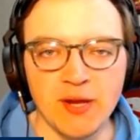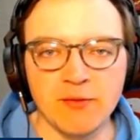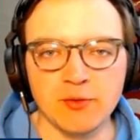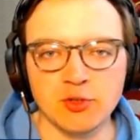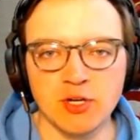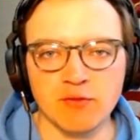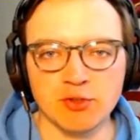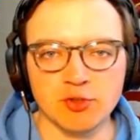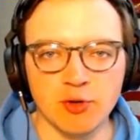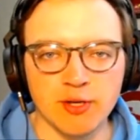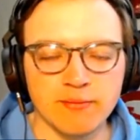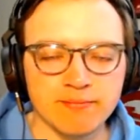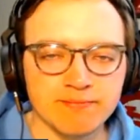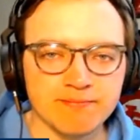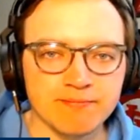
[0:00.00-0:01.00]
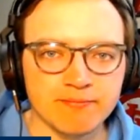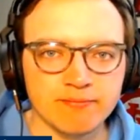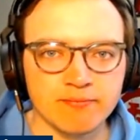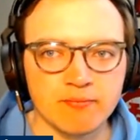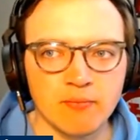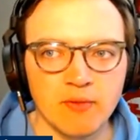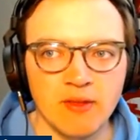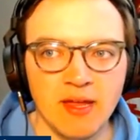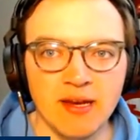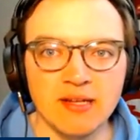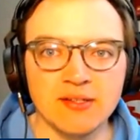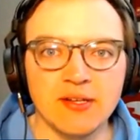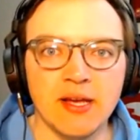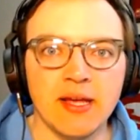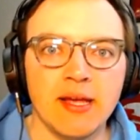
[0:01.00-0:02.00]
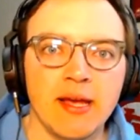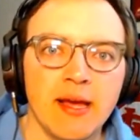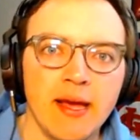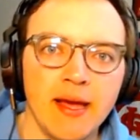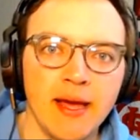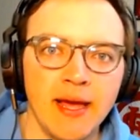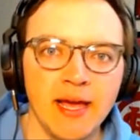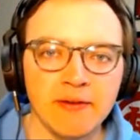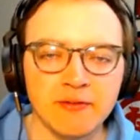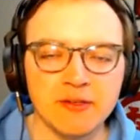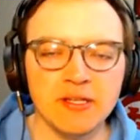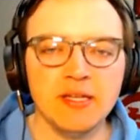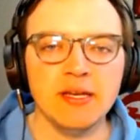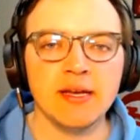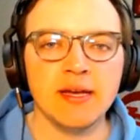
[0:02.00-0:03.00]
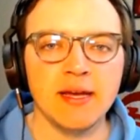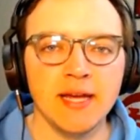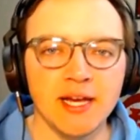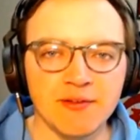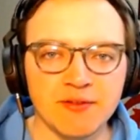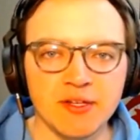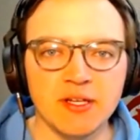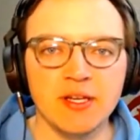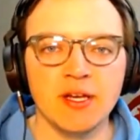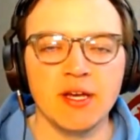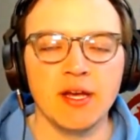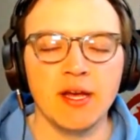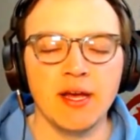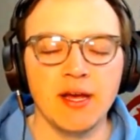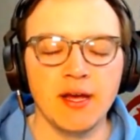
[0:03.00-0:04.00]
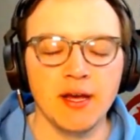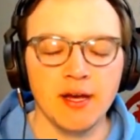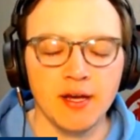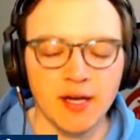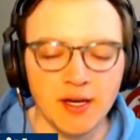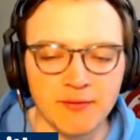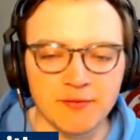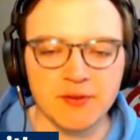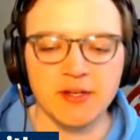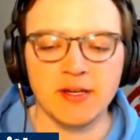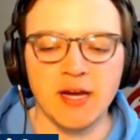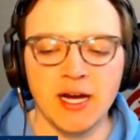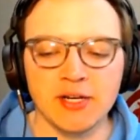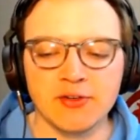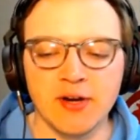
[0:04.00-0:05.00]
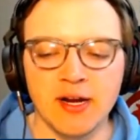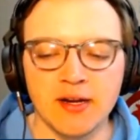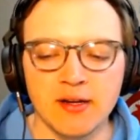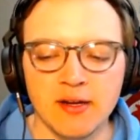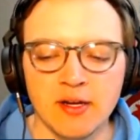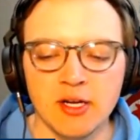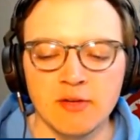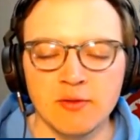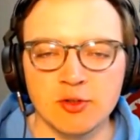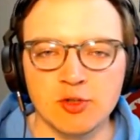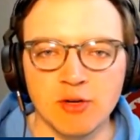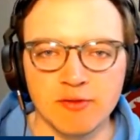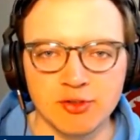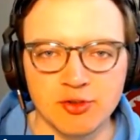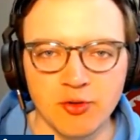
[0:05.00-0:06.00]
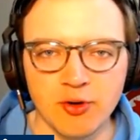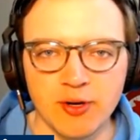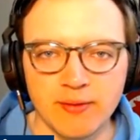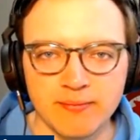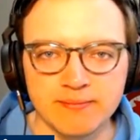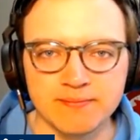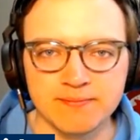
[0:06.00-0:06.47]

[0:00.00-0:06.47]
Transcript: for Trevor Story. That is a hefty, hefty, hefty contract for Trevor Story.